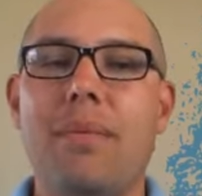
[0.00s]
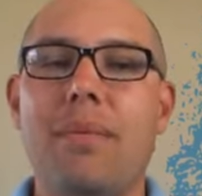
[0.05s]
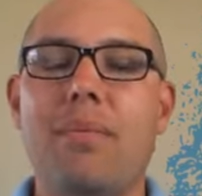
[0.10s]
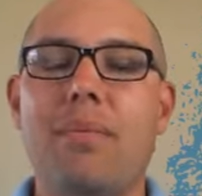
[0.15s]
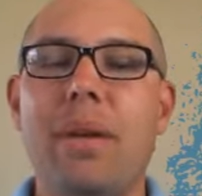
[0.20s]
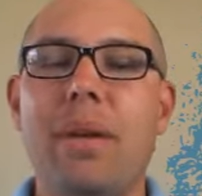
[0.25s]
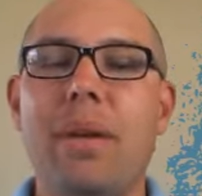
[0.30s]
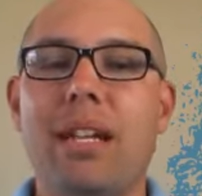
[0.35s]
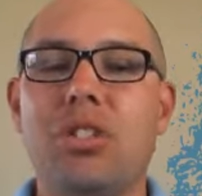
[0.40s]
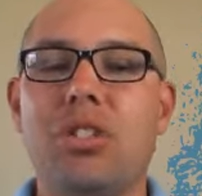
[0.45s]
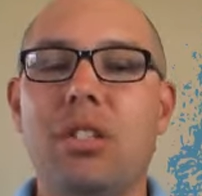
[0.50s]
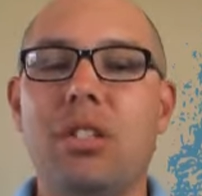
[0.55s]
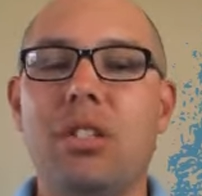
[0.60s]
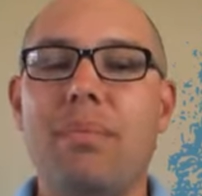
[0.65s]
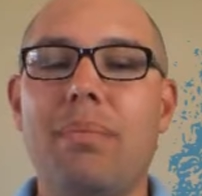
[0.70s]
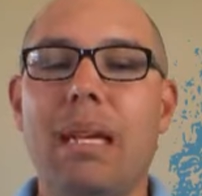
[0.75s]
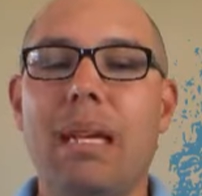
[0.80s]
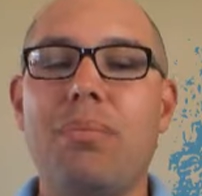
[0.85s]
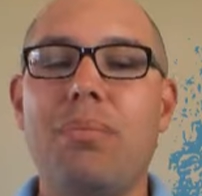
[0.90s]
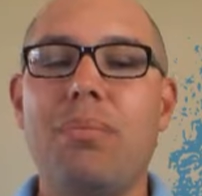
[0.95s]
making
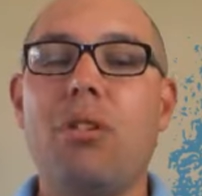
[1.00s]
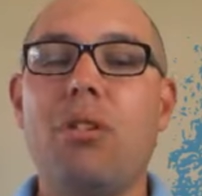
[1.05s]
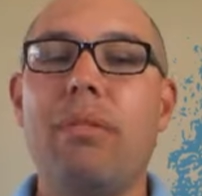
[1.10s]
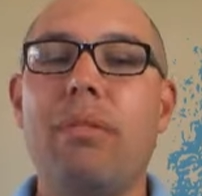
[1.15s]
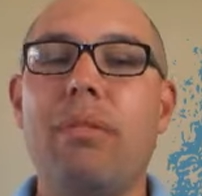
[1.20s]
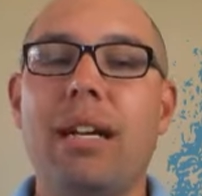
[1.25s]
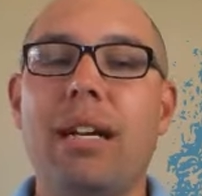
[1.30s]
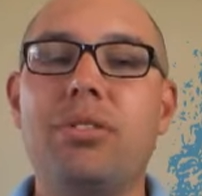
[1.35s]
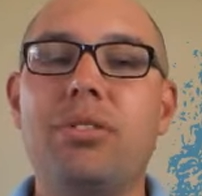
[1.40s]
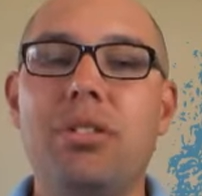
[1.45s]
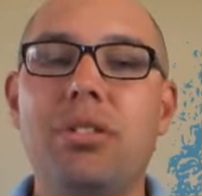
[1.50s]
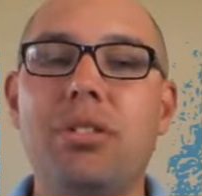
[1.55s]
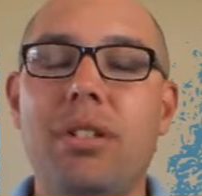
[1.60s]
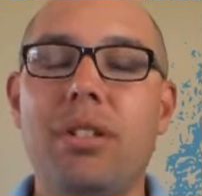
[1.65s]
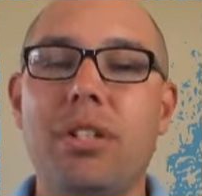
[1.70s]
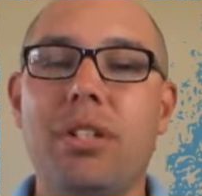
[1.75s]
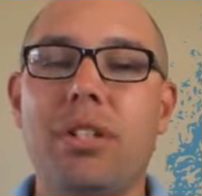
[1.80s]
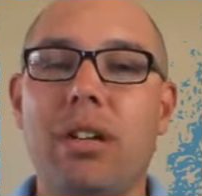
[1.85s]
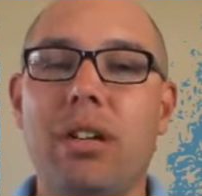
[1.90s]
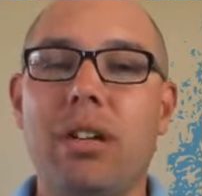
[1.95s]
sure the people around
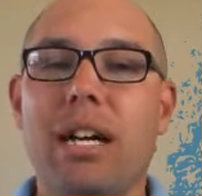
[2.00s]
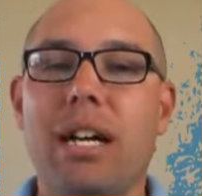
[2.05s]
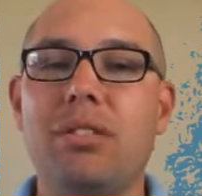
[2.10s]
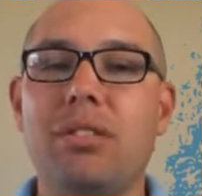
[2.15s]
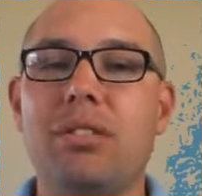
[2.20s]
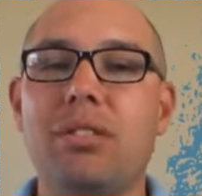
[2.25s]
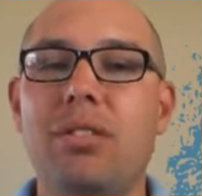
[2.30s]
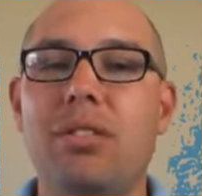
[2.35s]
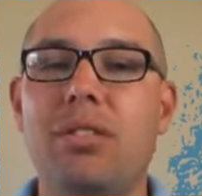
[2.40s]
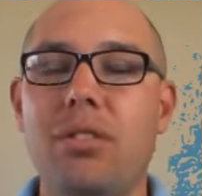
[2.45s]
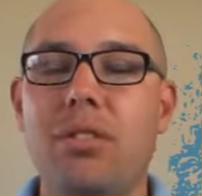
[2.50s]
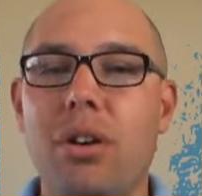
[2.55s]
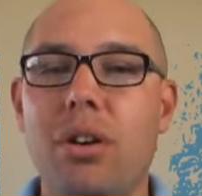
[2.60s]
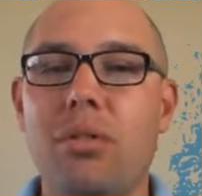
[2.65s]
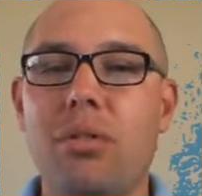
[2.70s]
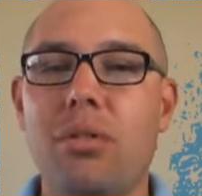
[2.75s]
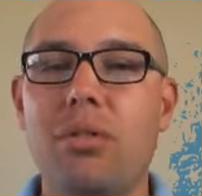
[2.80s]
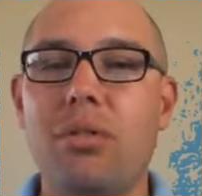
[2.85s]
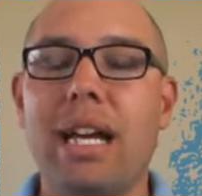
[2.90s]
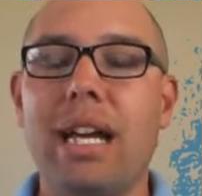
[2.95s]
you in your house
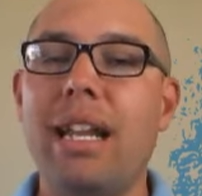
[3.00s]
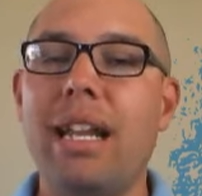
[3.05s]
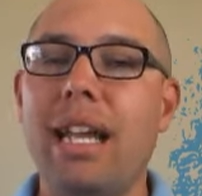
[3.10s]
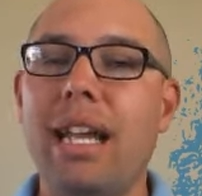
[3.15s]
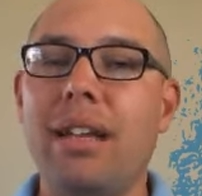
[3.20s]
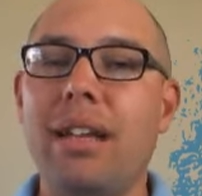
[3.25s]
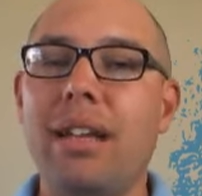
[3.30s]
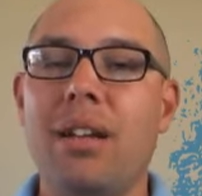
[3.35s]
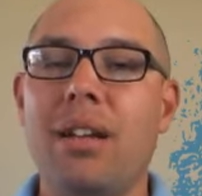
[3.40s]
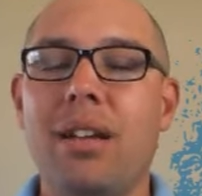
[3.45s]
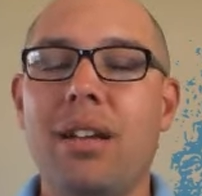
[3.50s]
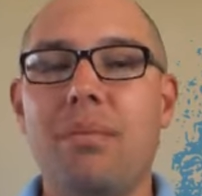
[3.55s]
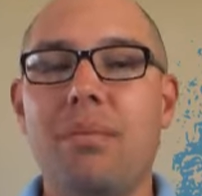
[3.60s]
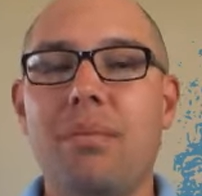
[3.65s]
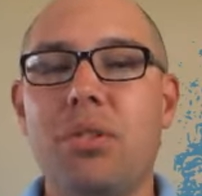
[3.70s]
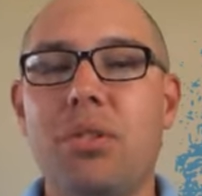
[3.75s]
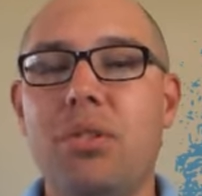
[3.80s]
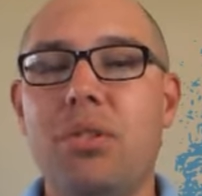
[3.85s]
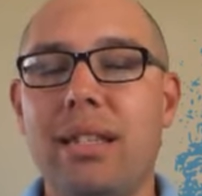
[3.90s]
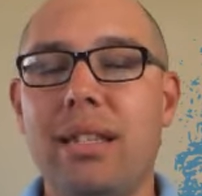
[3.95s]
know that, hey,
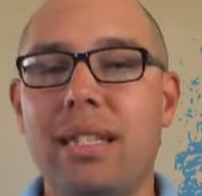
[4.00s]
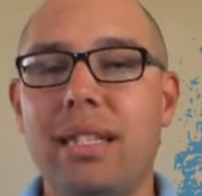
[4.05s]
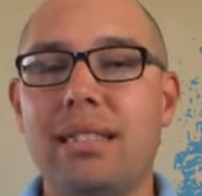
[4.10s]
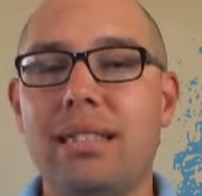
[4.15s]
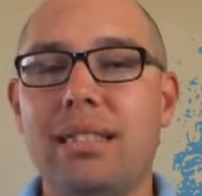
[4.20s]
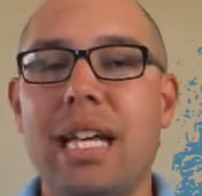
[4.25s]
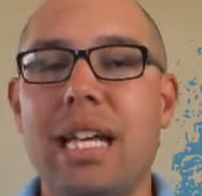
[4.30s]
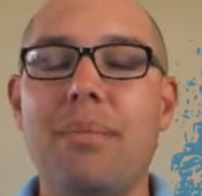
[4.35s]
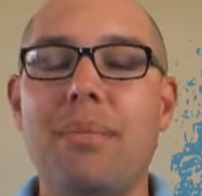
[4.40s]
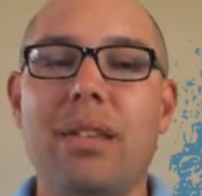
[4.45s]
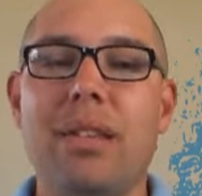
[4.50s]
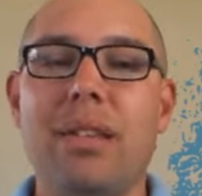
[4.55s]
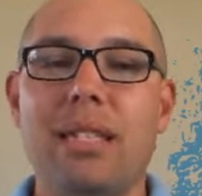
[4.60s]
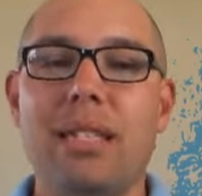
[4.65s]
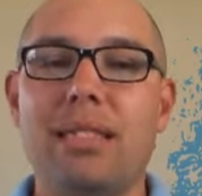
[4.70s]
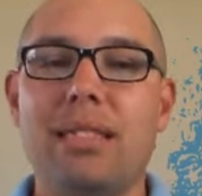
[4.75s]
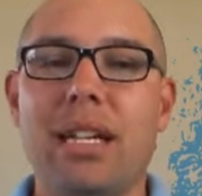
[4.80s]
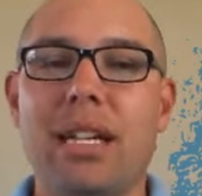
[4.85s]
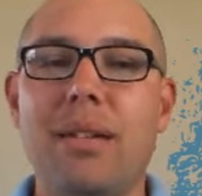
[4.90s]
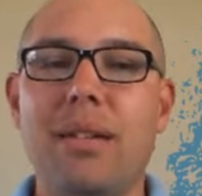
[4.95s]
between this time and
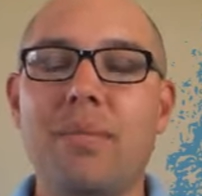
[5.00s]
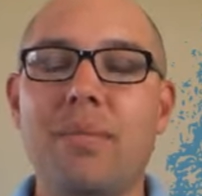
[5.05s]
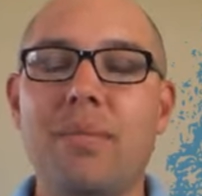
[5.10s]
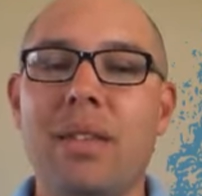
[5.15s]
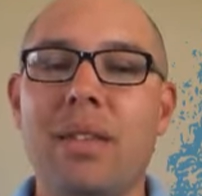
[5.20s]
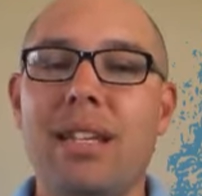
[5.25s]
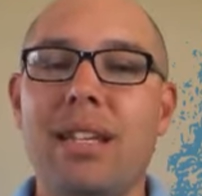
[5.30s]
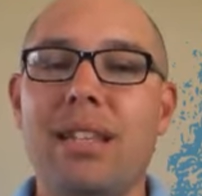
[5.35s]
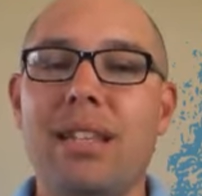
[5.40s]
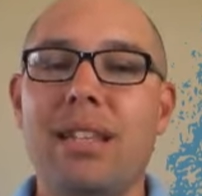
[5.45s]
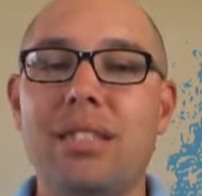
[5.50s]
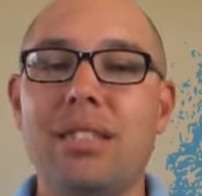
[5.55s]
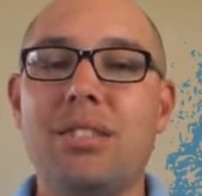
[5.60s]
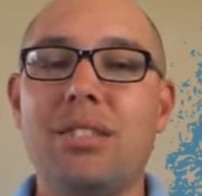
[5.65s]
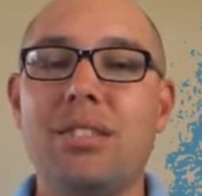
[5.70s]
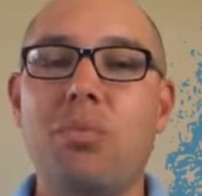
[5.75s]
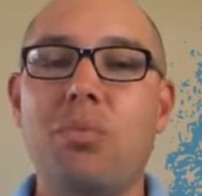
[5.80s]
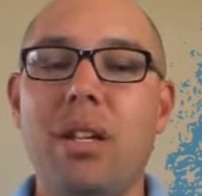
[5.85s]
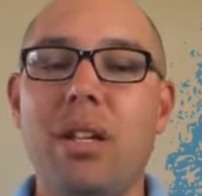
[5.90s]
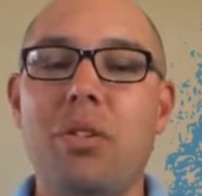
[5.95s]
this time, this
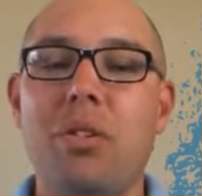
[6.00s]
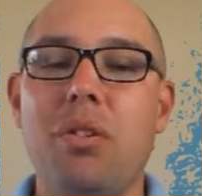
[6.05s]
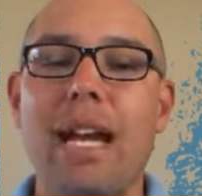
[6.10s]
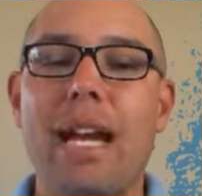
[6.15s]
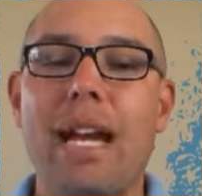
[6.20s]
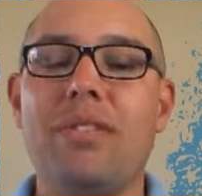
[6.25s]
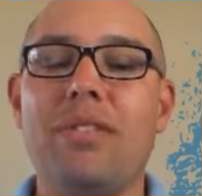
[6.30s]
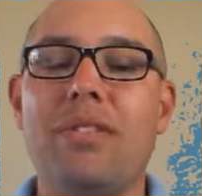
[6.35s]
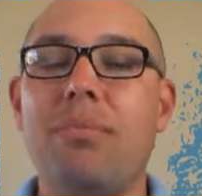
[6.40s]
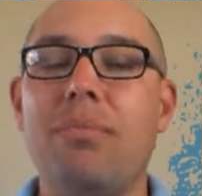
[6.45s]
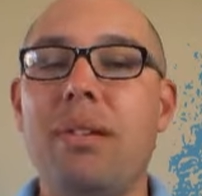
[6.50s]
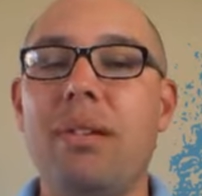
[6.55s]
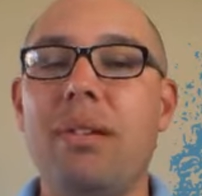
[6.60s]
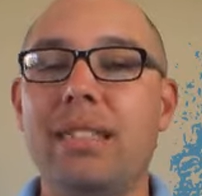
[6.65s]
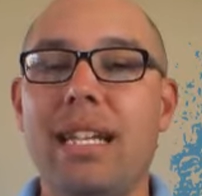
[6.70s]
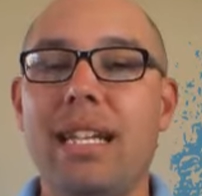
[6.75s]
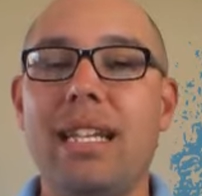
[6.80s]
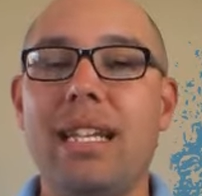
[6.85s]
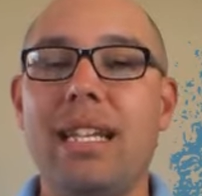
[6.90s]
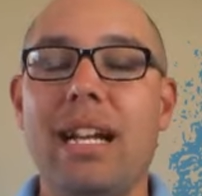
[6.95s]
is when you have to
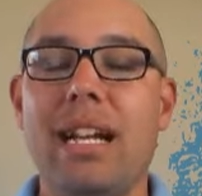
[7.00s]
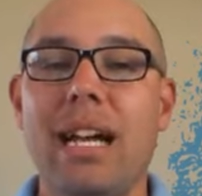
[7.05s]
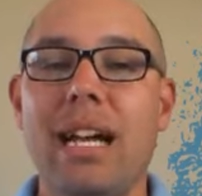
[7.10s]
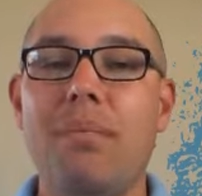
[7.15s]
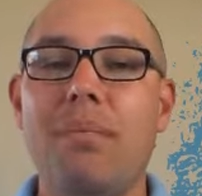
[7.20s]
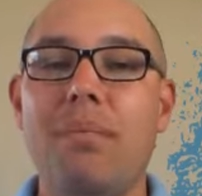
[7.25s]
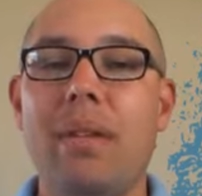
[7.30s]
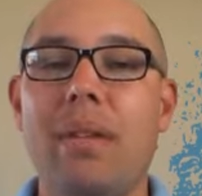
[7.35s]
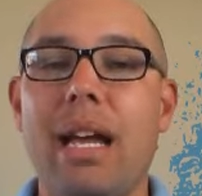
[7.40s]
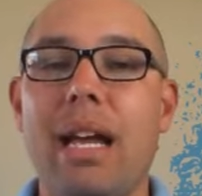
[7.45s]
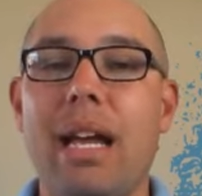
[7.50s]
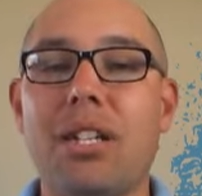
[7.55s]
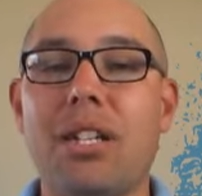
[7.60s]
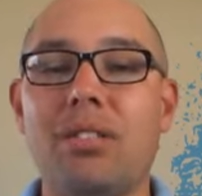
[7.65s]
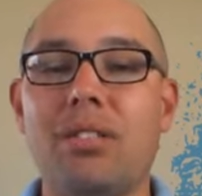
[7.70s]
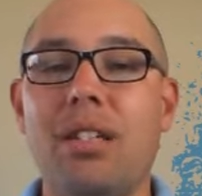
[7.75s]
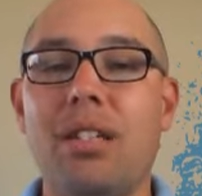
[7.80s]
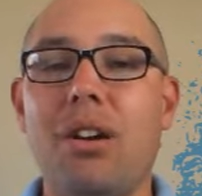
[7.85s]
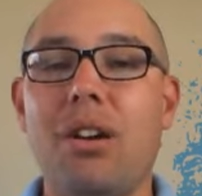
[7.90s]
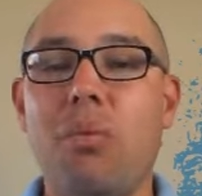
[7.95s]
pretend that I'm
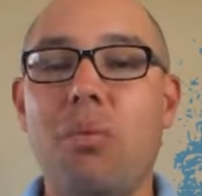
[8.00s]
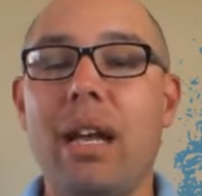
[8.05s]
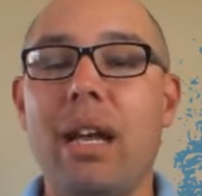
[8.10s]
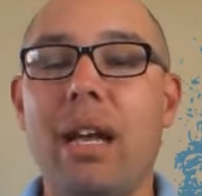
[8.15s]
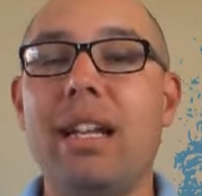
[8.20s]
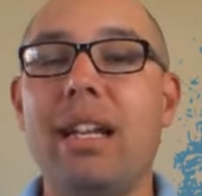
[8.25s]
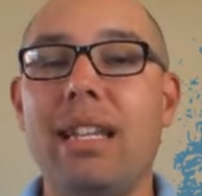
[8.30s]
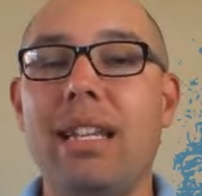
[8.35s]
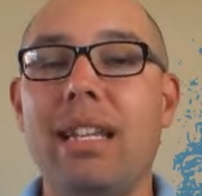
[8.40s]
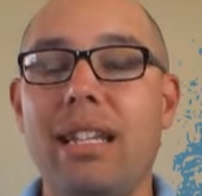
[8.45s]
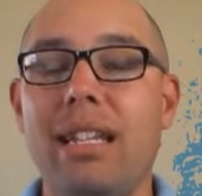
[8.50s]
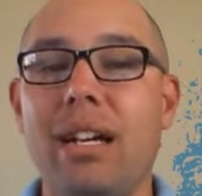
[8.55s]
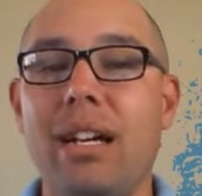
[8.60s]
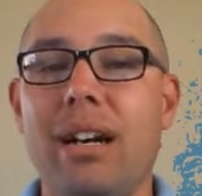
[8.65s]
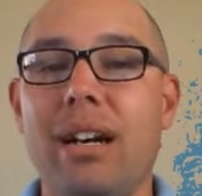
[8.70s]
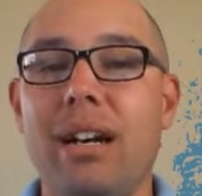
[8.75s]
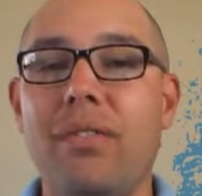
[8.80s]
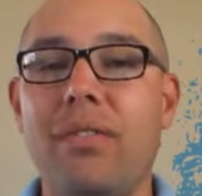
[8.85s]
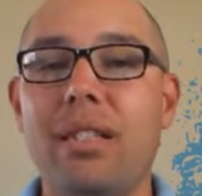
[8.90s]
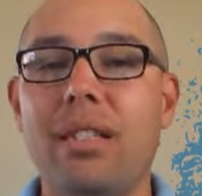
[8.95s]
actually away and in the
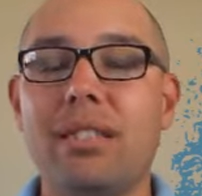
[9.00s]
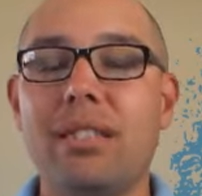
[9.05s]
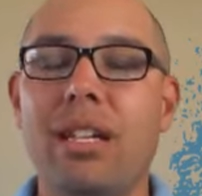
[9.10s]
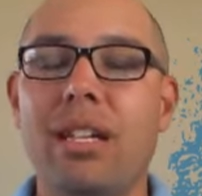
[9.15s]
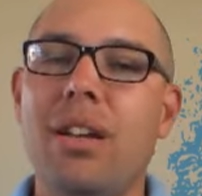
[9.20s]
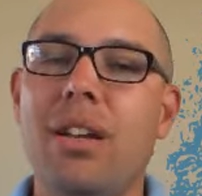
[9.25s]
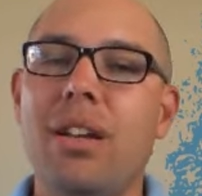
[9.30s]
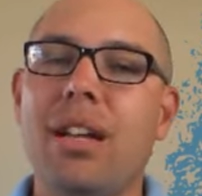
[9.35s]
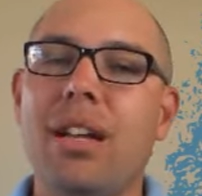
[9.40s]
office.